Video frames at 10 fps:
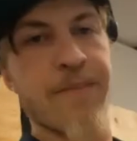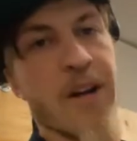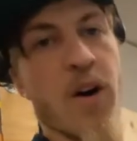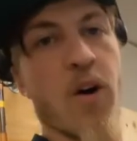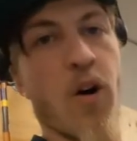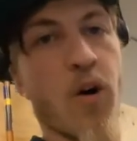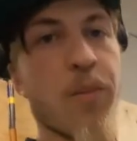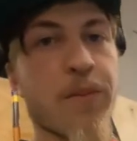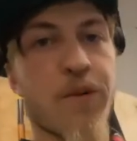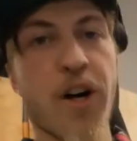
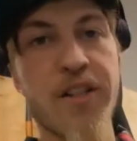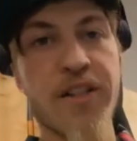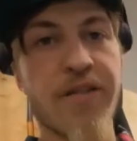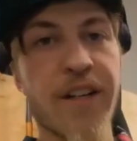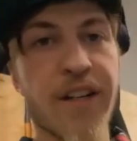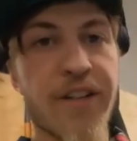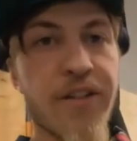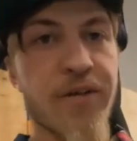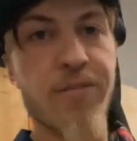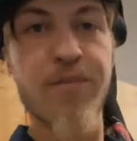Hope, cross our
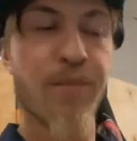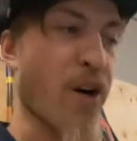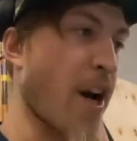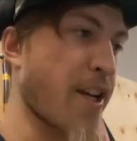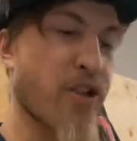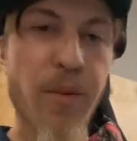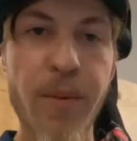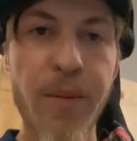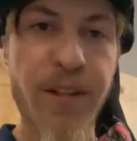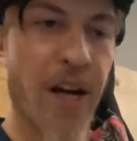fingers, pray, jump
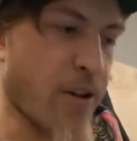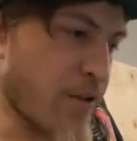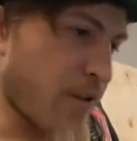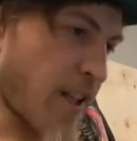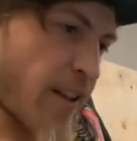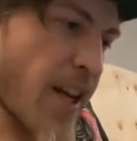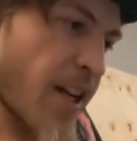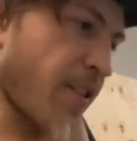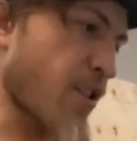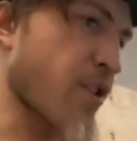up and down
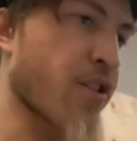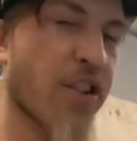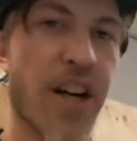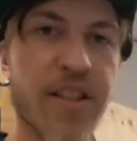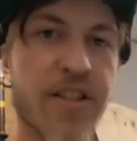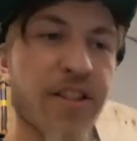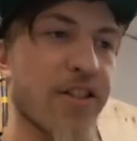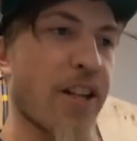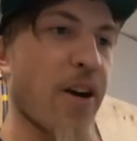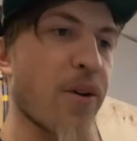that gives us the crank
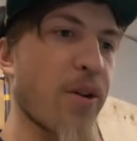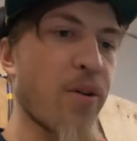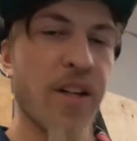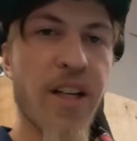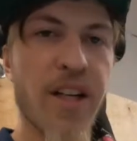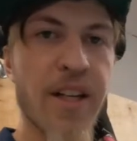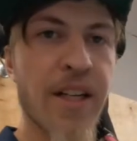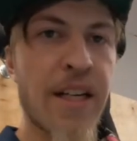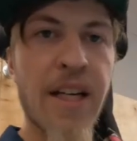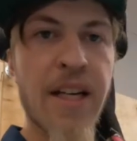signal that way we need.
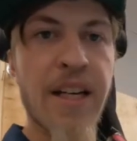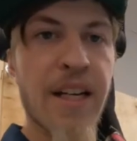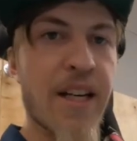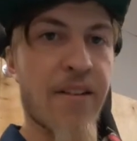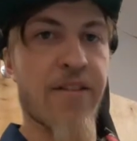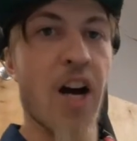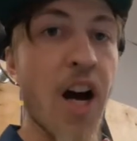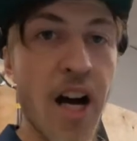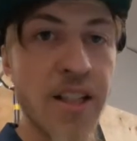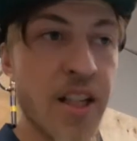If
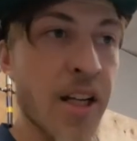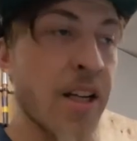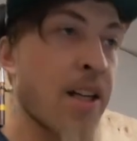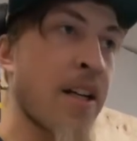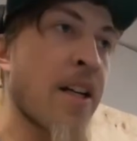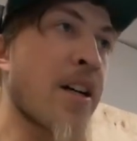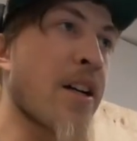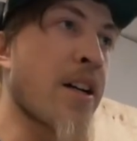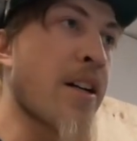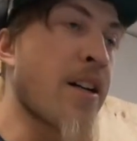not,
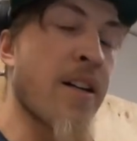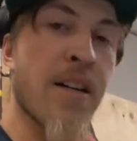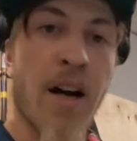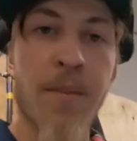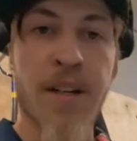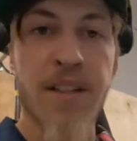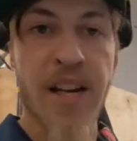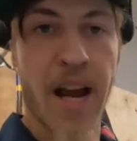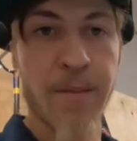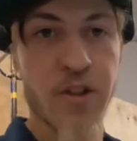I'm gonna
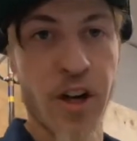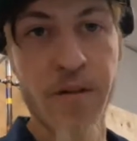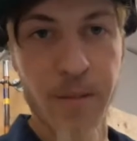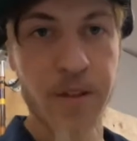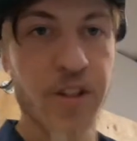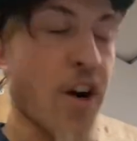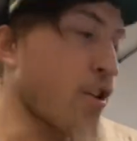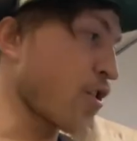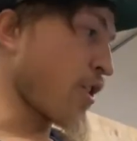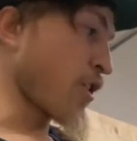tap straight from the starter
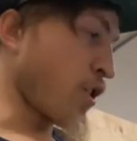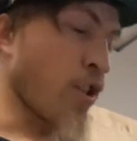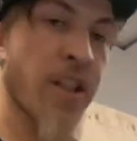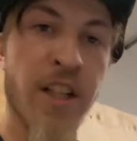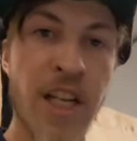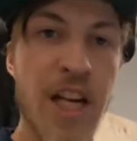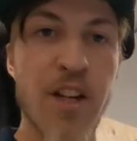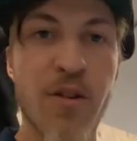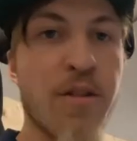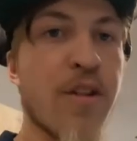signal
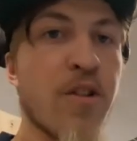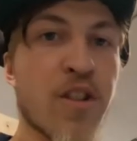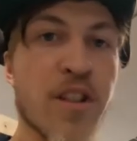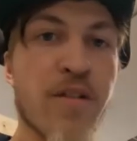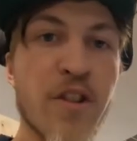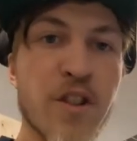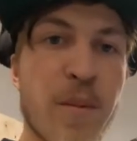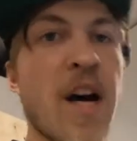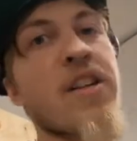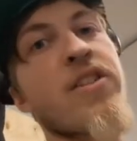into a fuse on the fuse
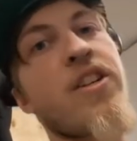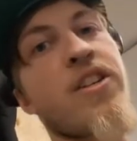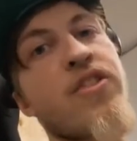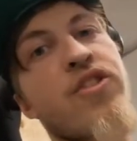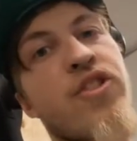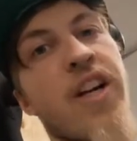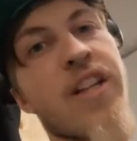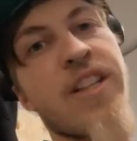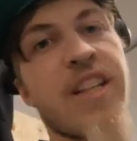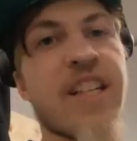box, straight
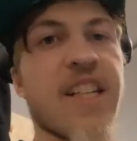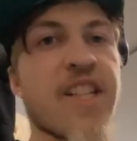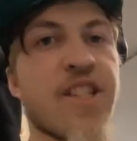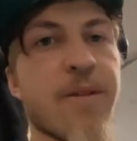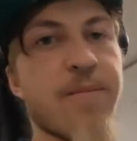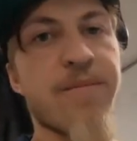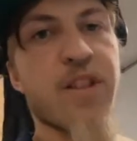into the ignition.